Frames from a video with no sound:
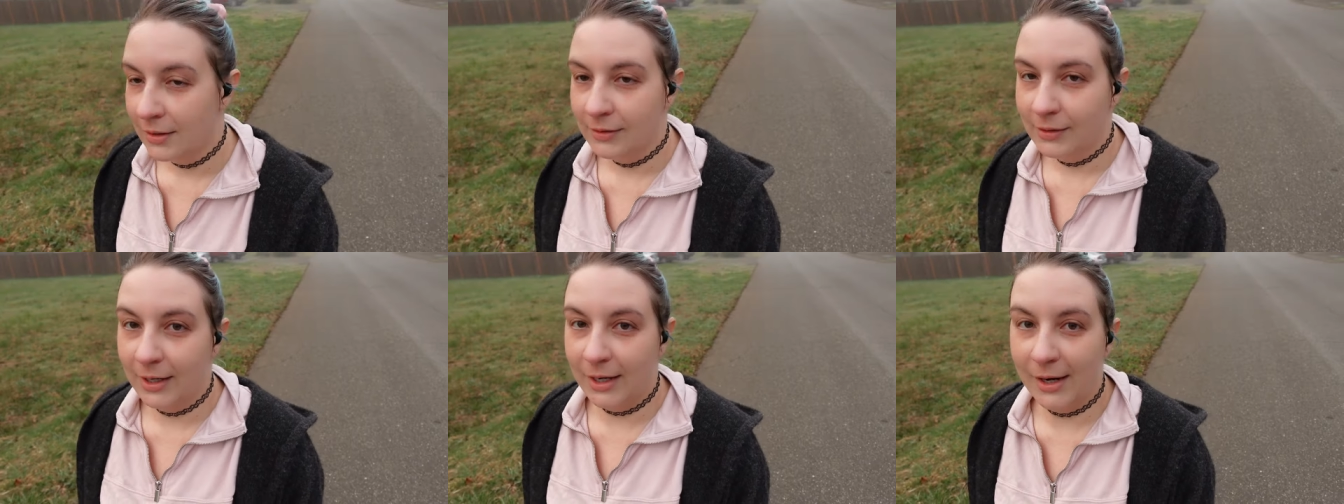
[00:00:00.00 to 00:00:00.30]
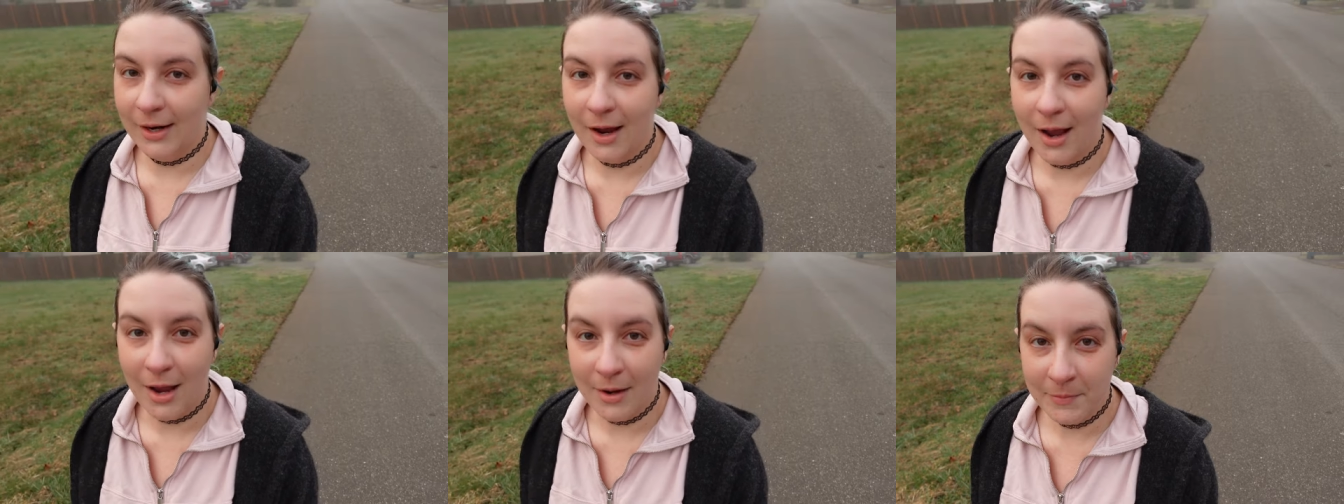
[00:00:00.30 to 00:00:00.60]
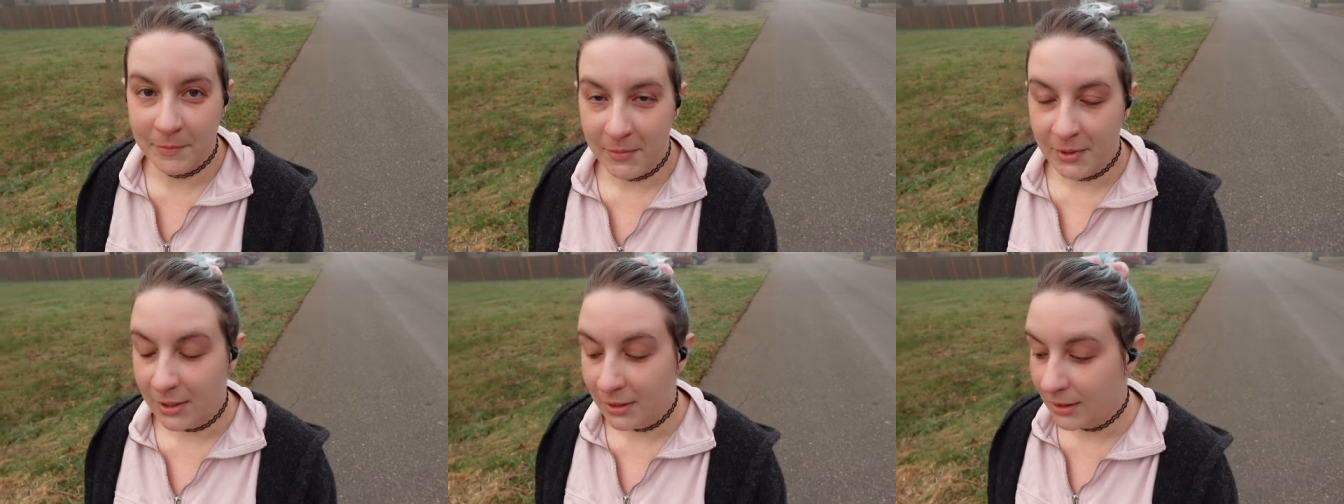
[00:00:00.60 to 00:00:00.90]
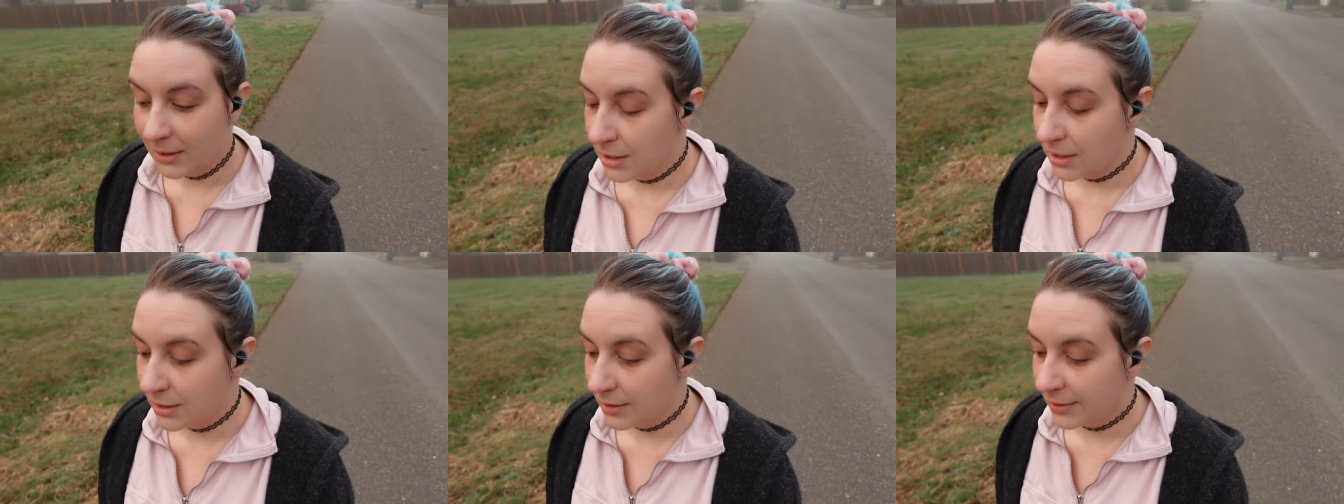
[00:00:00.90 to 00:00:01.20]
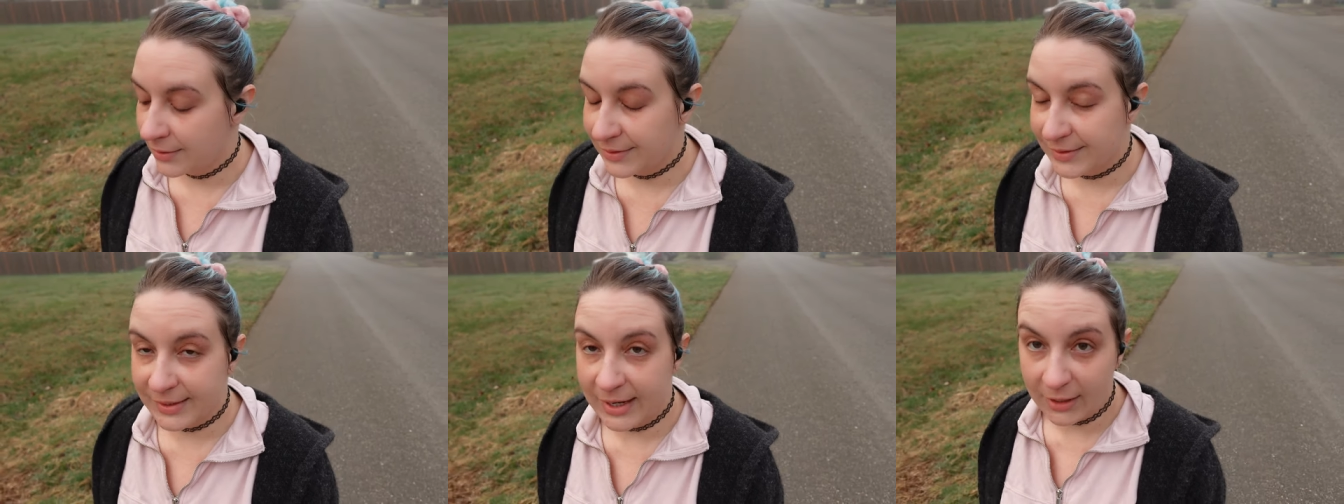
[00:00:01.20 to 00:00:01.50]
Like I'm
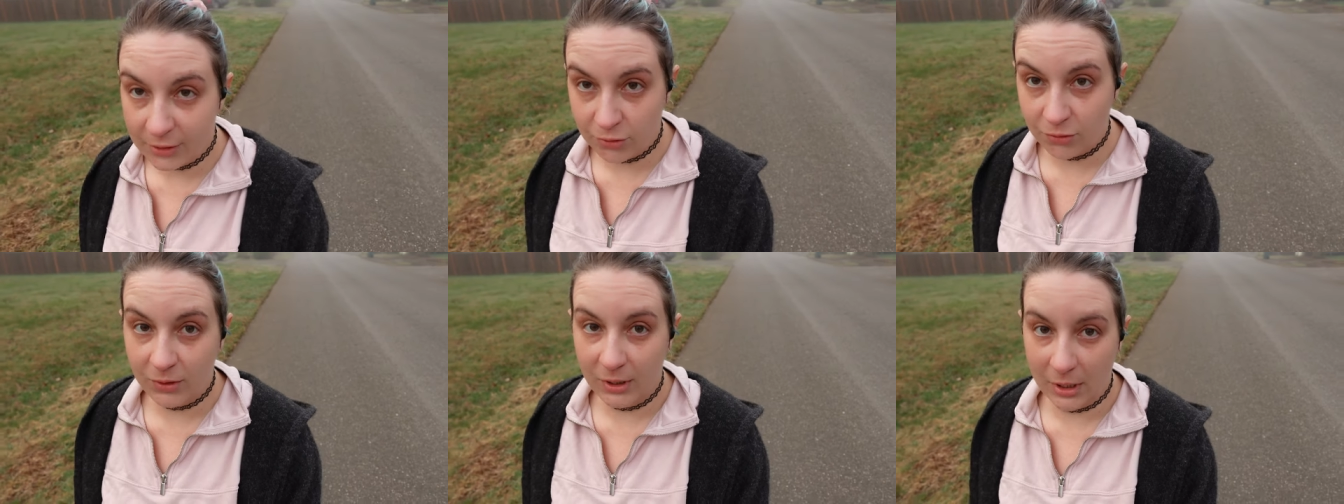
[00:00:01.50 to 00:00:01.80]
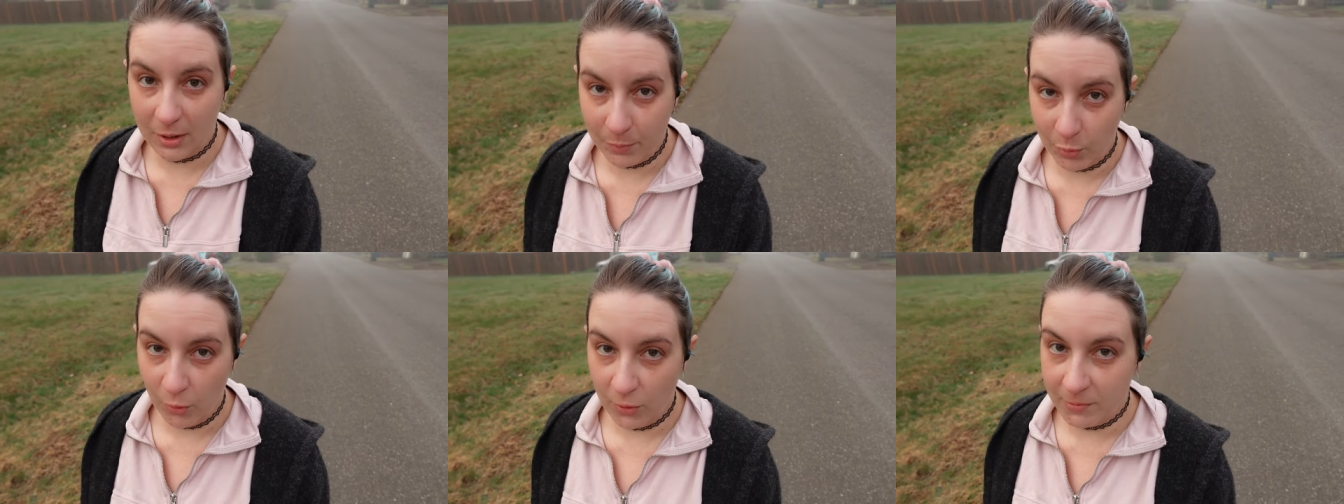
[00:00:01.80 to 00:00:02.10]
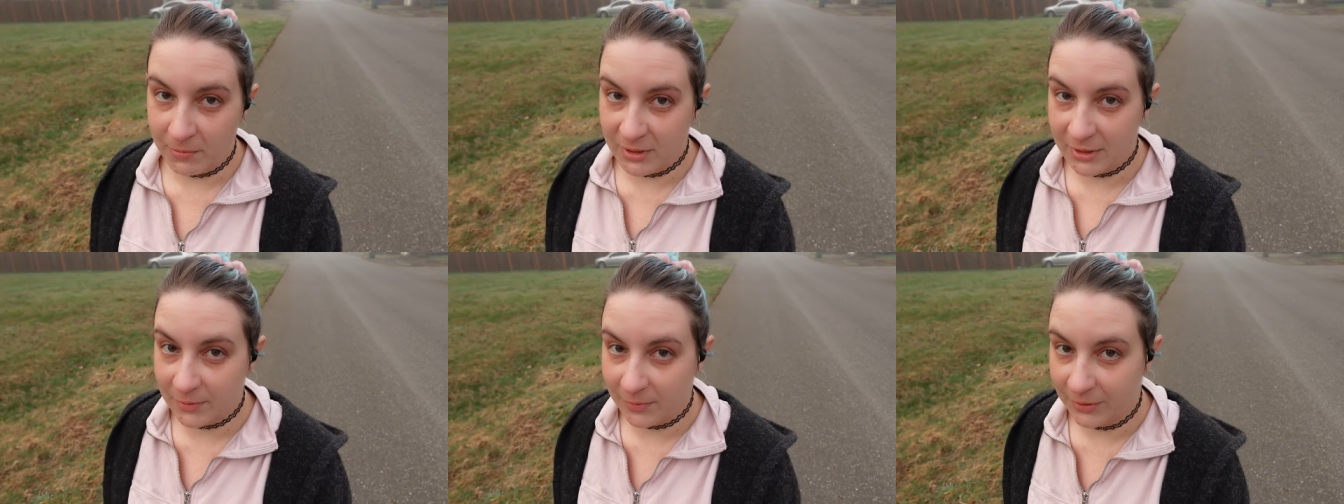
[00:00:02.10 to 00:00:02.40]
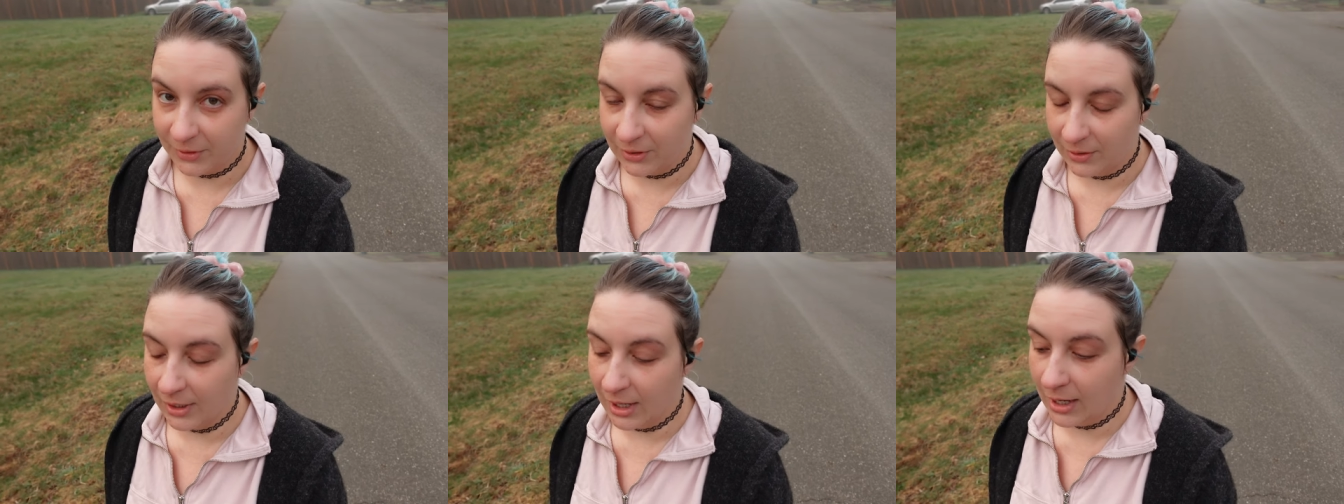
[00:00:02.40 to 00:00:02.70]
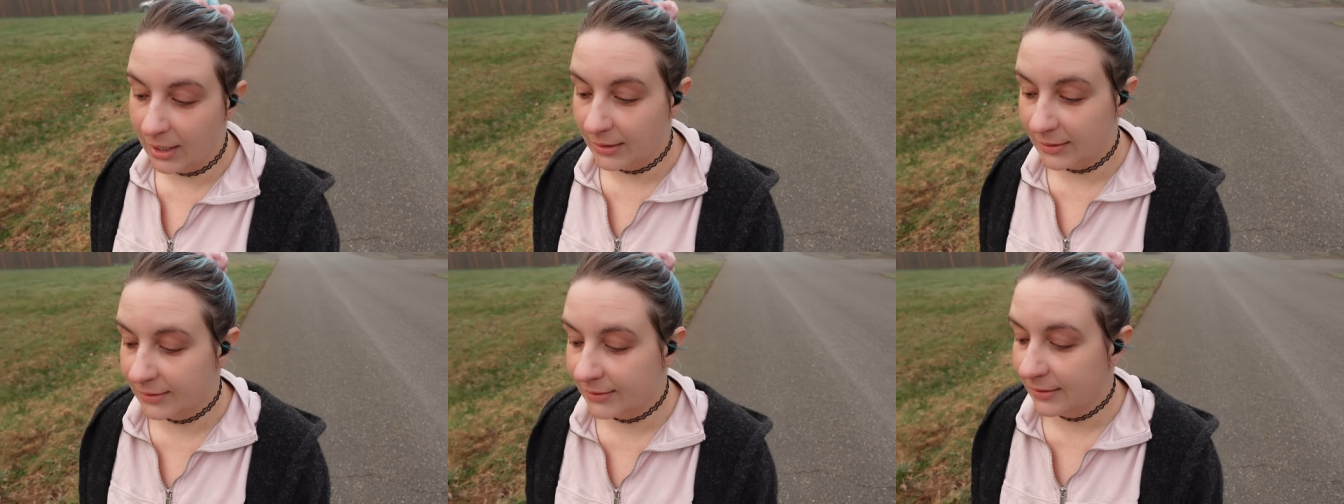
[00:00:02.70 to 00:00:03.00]
scheduling appointments with you
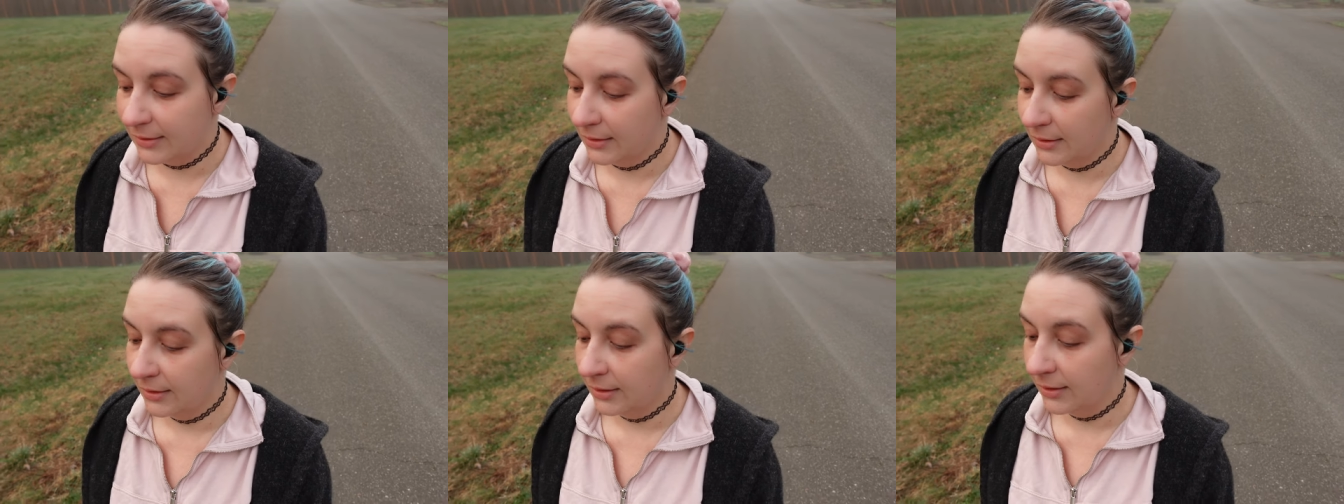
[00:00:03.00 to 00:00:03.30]
guys.